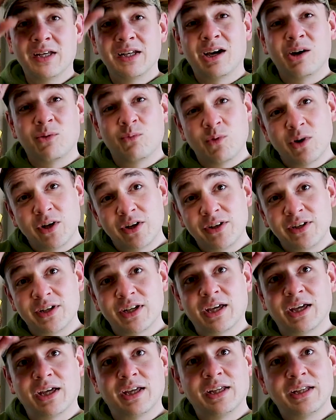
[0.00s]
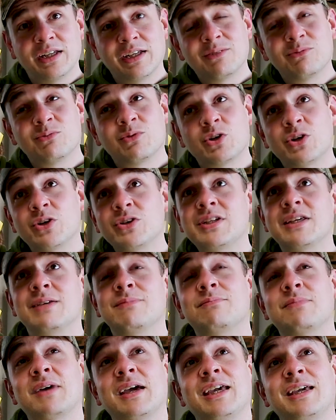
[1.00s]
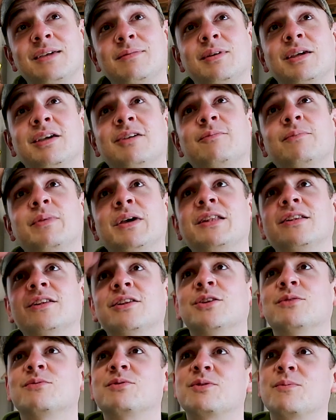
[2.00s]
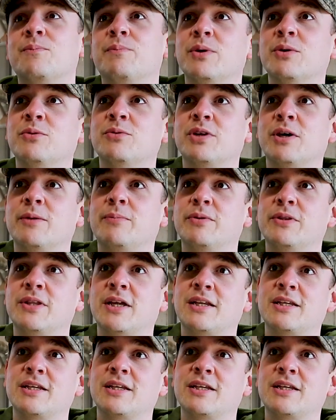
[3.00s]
I wonder, could it maybe have been that there was a build-up and